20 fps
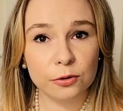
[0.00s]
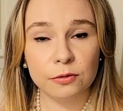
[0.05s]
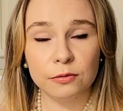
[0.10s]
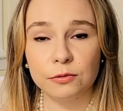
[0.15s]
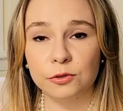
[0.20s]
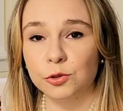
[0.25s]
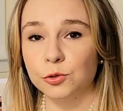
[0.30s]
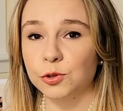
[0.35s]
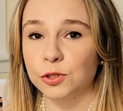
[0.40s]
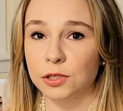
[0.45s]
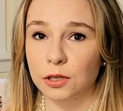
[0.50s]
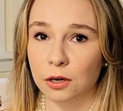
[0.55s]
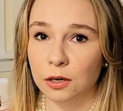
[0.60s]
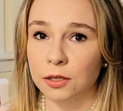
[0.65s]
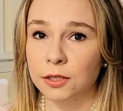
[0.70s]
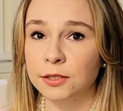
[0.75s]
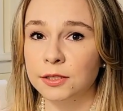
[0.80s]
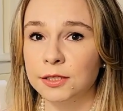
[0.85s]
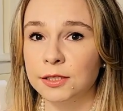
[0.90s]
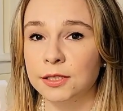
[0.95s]
her to
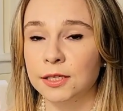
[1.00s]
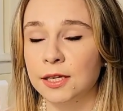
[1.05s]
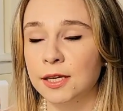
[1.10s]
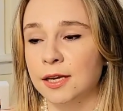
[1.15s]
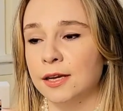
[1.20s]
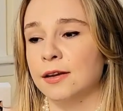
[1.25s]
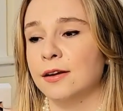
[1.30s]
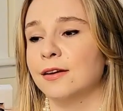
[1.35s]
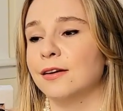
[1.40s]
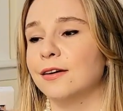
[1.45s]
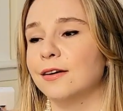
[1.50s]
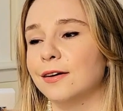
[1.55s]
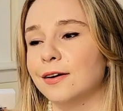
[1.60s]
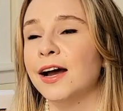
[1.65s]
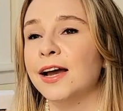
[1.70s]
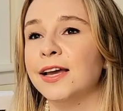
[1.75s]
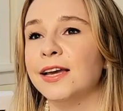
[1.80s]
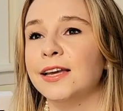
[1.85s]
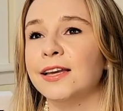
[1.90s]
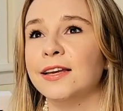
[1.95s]
start.
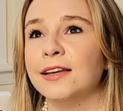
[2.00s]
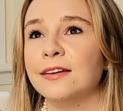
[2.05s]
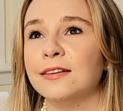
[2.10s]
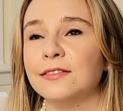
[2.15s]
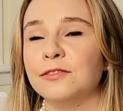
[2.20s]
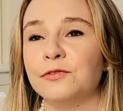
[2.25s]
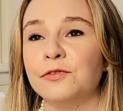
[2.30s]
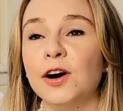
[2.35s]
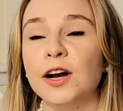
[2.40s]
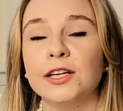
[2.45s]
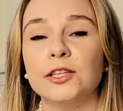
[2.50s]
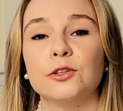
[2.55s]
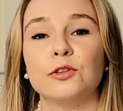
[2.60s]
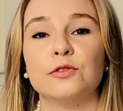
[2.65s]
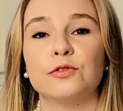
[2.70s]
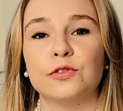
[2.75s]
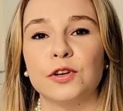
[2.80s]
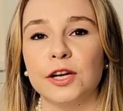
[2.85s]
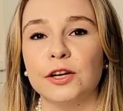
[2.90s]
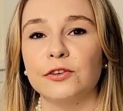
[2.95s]
I find
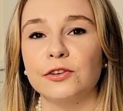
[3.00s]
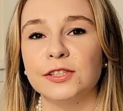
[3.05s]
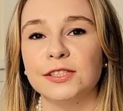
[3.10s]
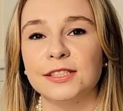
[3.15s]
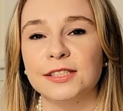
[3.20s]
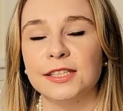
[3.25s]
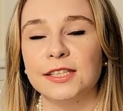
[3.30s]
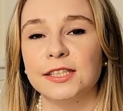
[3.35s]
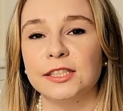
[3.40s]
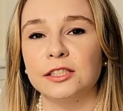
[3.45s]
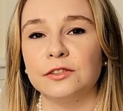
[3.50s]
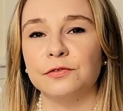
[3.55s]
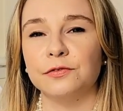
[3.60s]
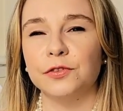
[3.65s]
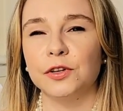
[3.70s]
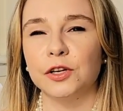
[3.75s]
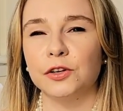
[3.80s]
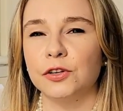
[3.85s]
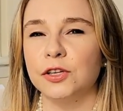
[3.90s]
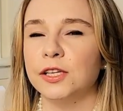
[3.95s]
her
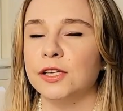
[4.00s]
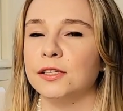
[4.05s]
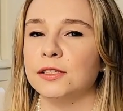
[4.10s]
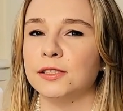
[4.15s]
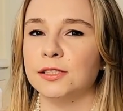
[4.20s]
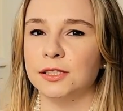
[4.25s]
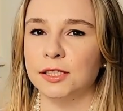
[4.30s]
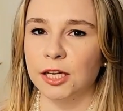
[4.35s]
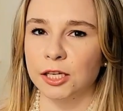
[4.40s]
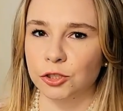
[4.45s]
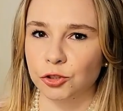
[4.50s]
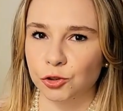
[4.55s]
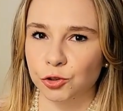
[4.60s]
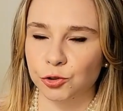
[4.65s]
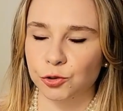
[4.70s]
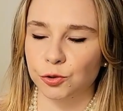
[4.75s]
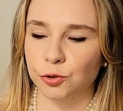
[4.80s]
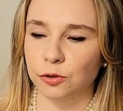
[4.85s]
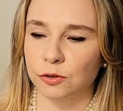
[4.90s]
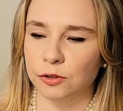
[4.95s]
fragrances very
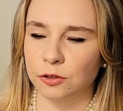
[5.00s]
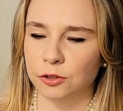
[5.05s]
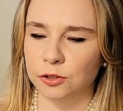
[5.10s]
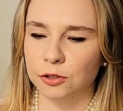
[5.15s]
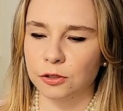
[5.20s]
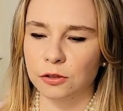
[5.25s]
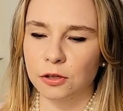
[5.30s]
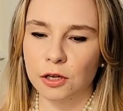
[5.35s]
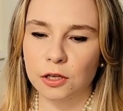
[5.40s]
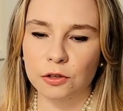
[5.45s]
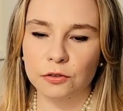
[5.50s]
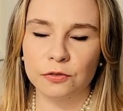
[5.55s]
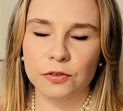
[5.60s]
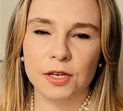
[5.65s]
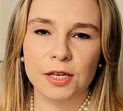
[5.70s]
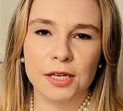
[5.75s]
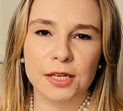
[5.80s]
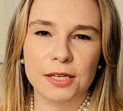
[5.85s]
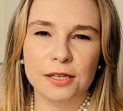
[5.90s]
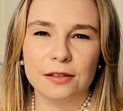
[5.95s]
sensual. There's a lot of
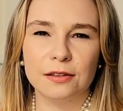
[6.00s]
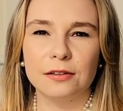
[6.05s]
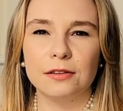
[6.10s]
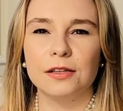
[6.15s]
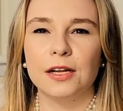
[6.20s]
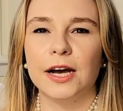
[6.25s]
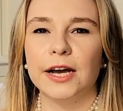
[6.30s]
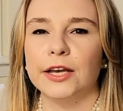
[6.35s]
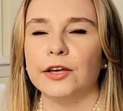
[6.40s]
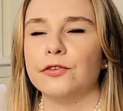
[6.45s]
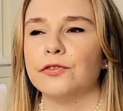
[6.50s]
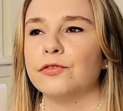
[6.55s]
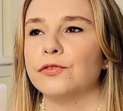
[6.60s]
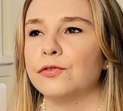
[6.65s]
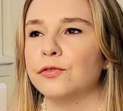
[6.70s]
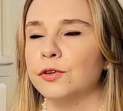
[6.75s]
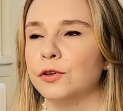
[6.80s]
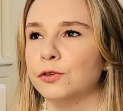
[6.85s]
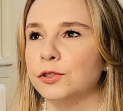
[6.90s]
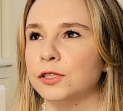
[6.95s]

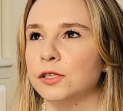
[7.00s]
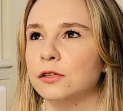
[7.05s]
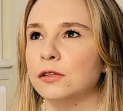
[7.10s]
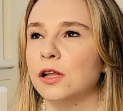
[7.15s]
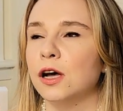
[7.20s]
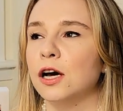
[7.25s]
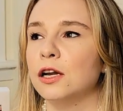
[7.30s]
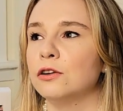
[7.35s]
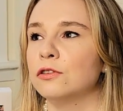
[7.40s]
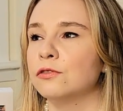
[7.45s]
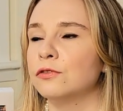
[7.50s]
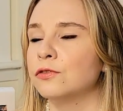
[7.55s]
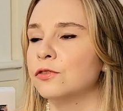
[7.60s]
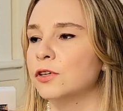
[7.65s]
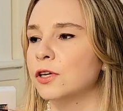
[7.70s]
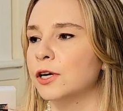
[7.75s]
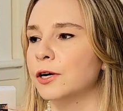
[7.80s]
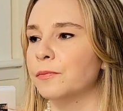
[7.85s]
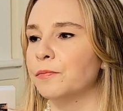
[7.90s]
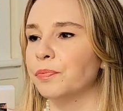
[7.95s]
life, there's a lot
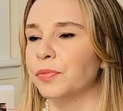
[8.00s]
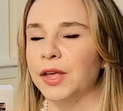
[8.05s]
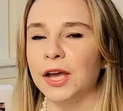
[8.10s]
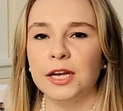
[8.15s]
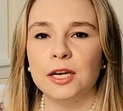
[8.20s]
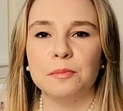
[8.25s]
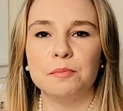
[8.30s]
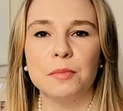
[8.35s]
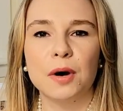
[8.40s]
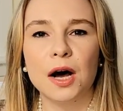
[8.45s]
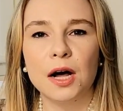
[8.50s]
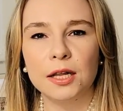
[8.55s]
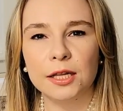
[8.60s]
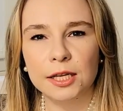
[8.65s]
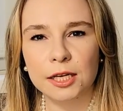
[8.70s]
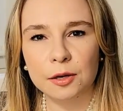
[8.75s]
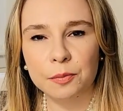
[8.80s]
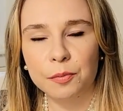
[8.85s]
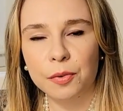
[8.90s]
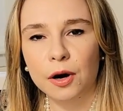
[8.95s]
of um,
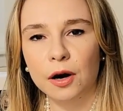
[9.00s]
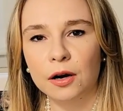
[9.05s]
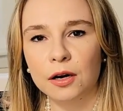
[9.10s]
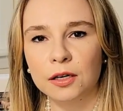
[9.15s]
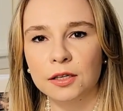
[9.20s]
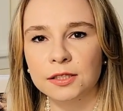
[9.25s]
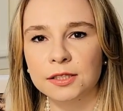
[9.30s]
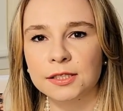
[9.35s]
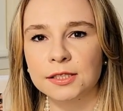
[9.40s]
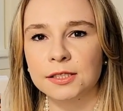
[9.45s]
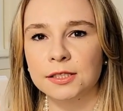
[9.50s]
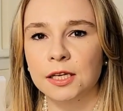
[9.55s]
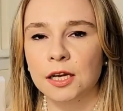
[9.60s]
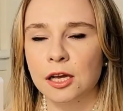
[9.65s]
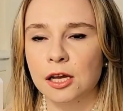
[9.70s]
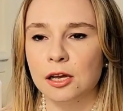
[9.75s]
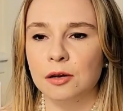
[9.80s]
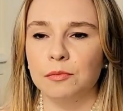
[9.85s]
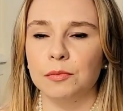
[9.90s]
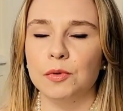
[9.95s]
animalic parts,
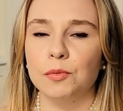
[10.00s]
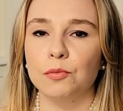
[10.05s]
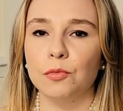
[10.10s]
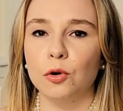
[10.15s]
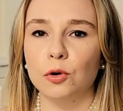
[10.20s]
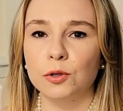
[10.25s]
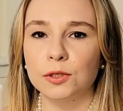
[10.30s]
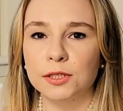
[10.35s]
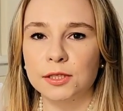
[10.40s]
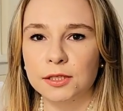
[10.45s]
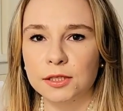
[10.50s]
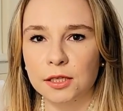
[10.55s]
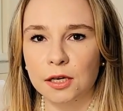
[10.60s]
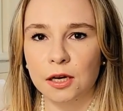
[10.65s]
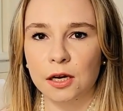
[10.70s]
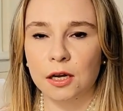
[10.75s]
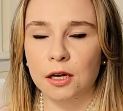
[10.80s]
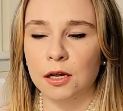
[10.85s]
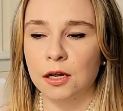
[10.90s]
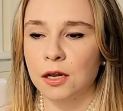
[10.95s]

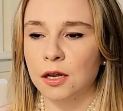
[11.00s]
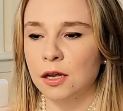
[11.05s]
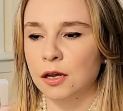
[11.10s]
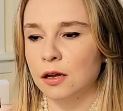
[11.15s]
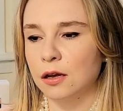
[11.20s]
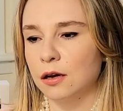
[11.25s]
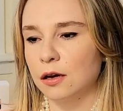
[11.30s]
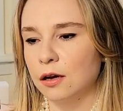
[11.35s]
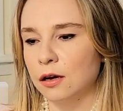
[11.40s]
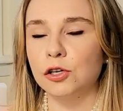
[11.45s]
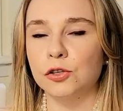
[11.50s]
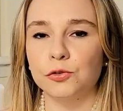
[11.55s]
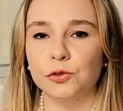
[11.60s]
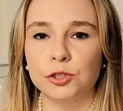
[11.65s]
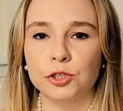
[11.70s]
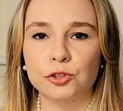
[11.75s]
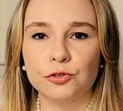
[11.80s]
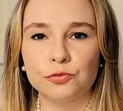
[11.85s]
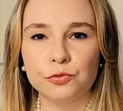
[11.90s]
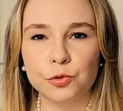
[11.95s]
mimosa,
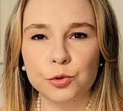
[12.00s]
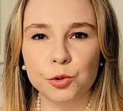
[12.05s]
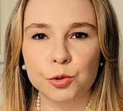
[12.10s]
orris